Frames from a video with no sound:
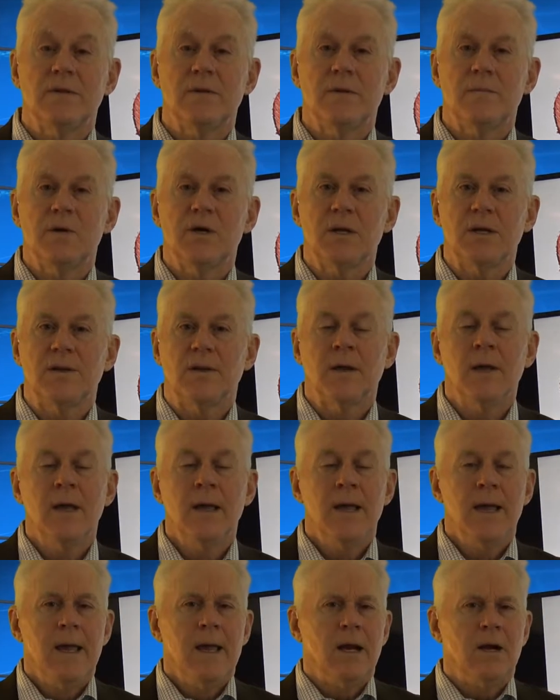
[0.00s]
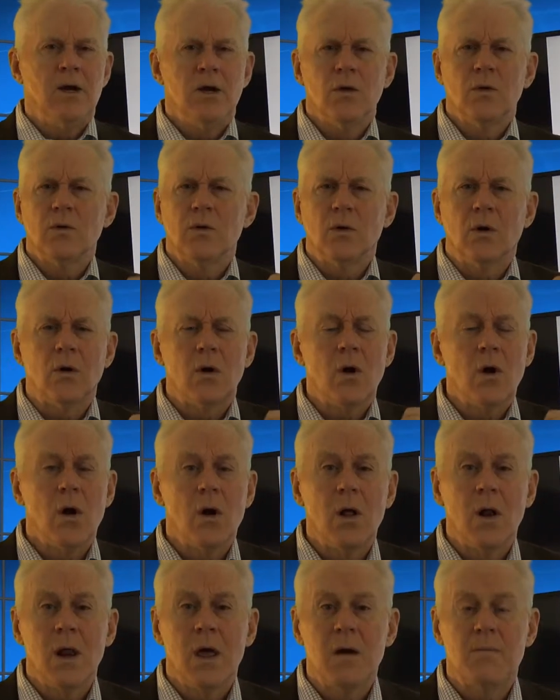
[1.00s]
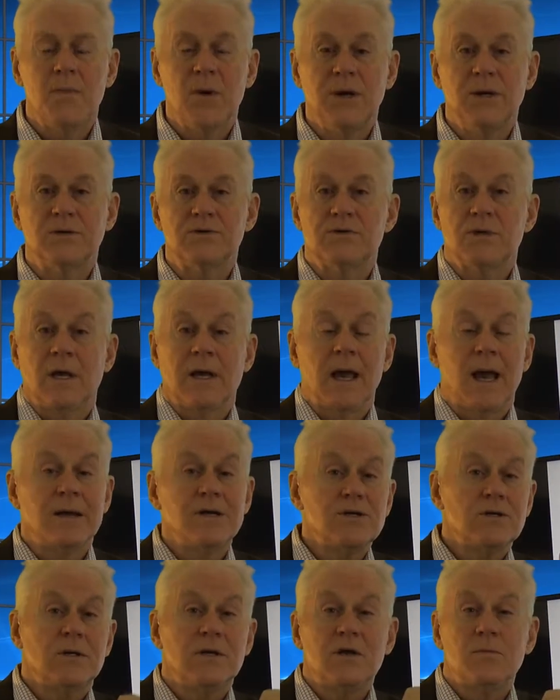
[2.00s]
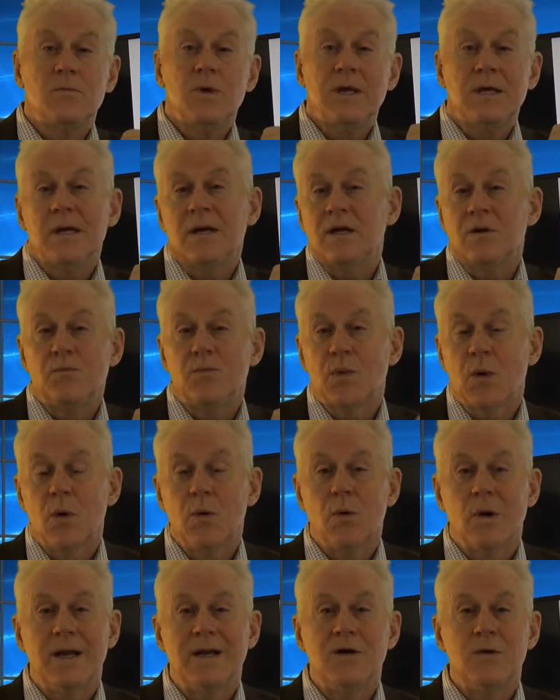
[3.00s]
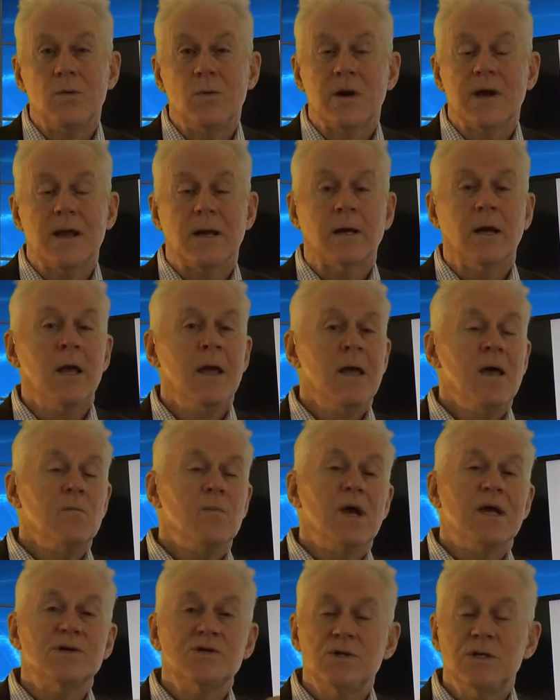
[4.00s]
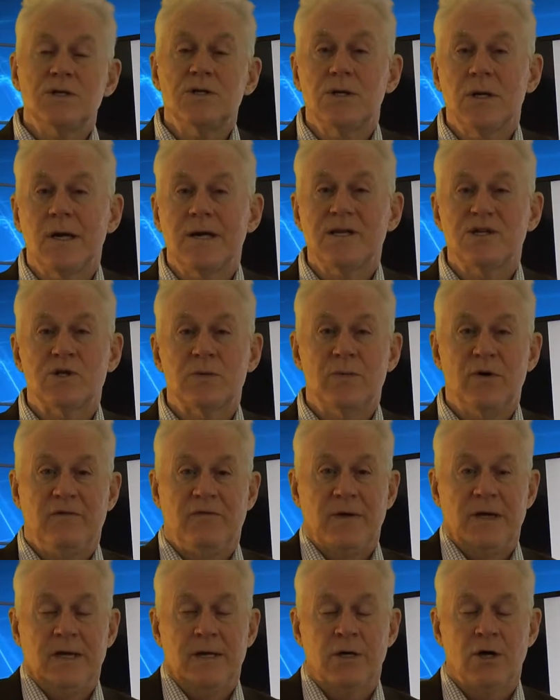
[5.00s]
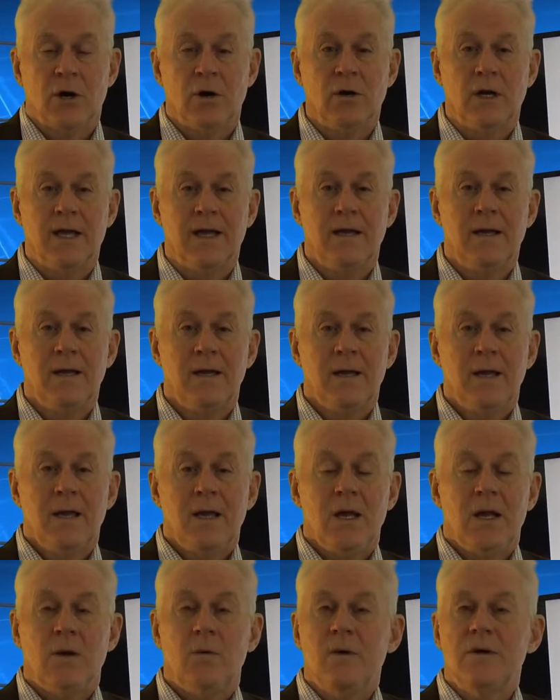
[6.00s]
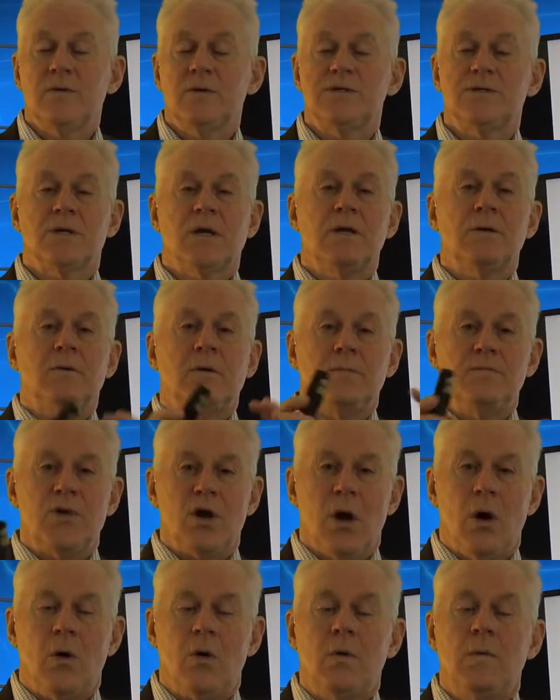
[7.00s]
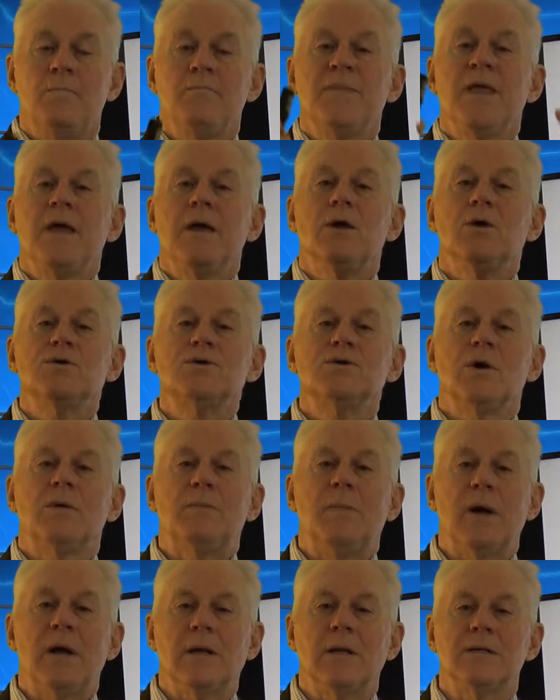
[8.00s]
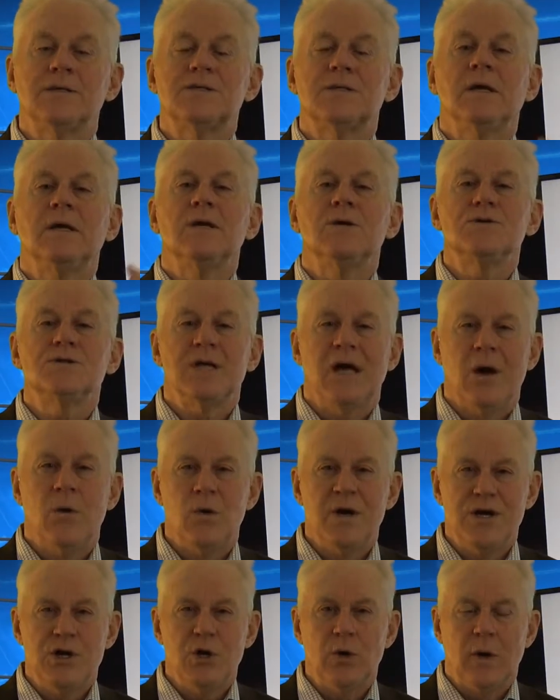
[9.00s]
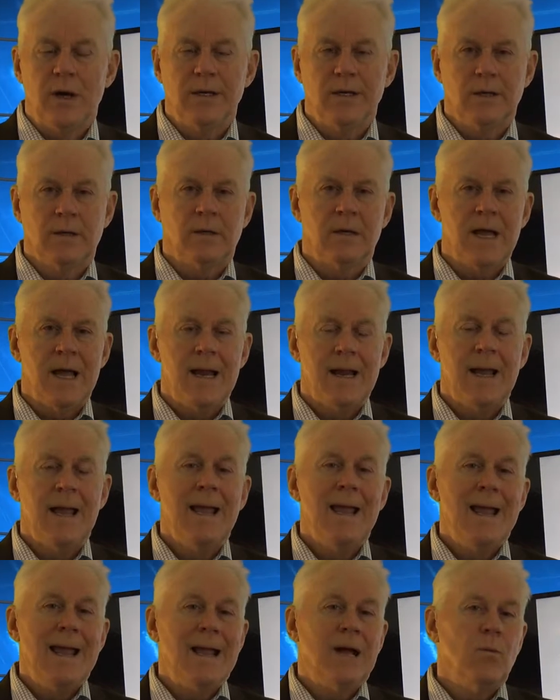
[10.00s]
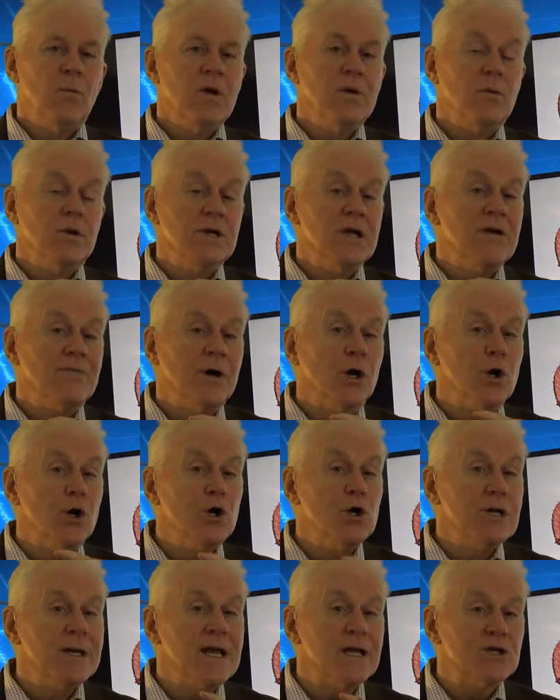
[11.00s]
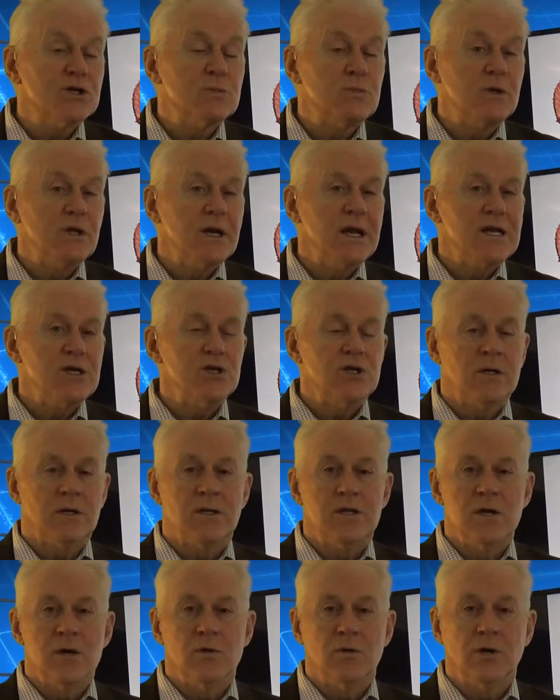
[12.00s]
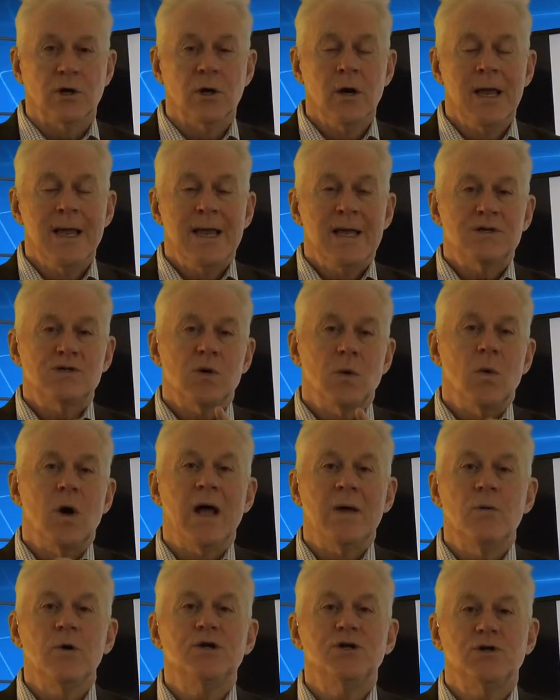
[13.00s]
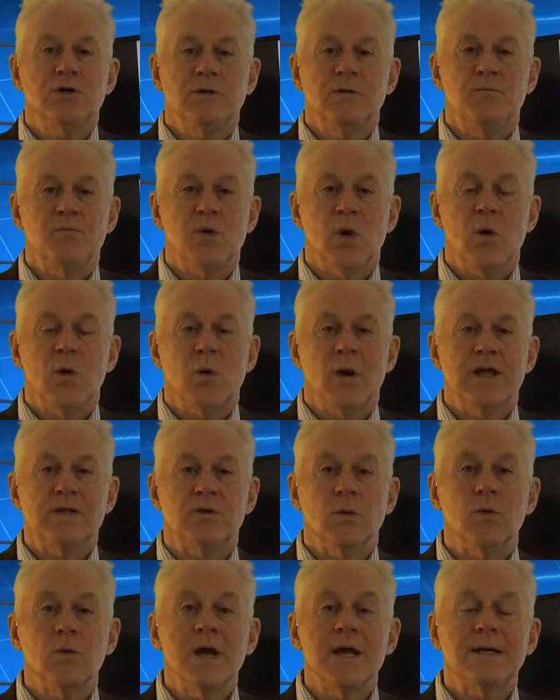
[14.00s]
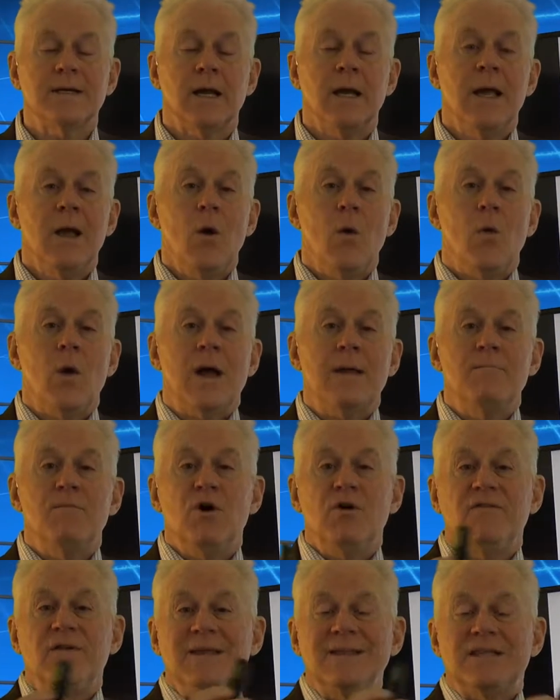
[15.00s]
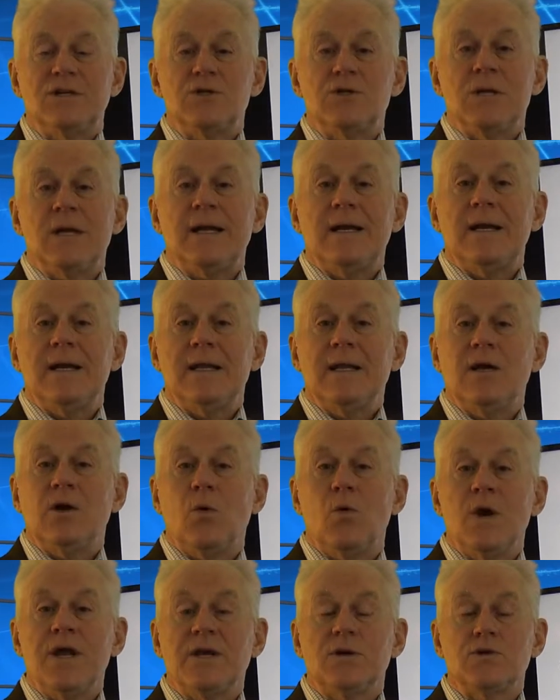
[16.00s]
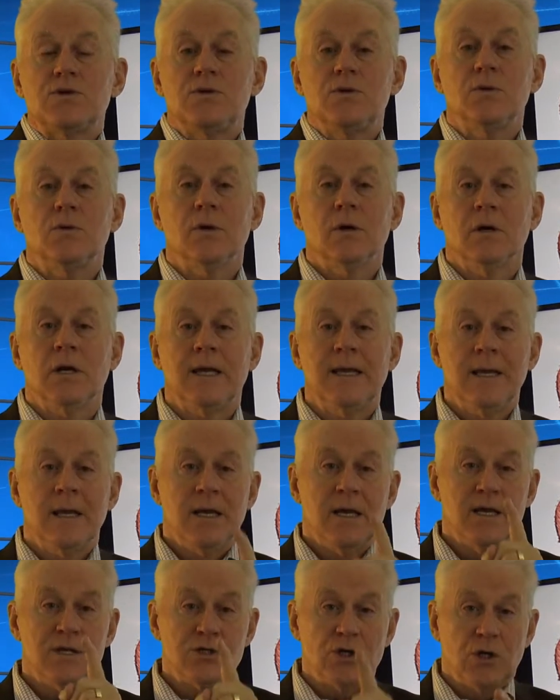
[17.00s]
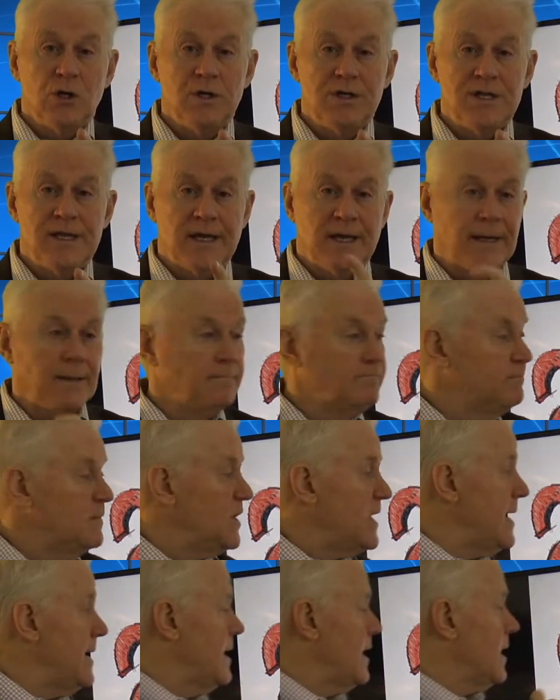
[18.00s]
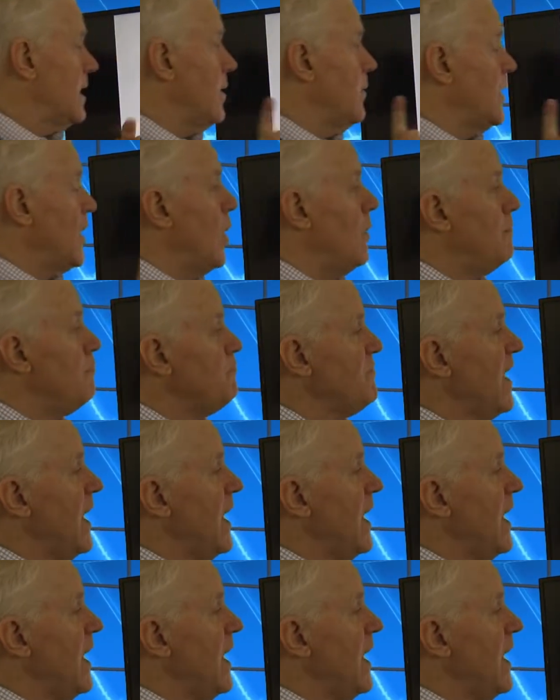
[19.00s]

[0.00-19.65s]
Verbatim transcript: of the month. And the owner will call up and they'll say, I should be getting prorated rent because the tenant's moving in early. And we would say to him, no, here's our policy, here's how we do it, okay? And we would give a good explanation to the owner as to why we shouldn't prorate the rent, why moving the tenant in a week or two early is a good thing, okay? Here we go.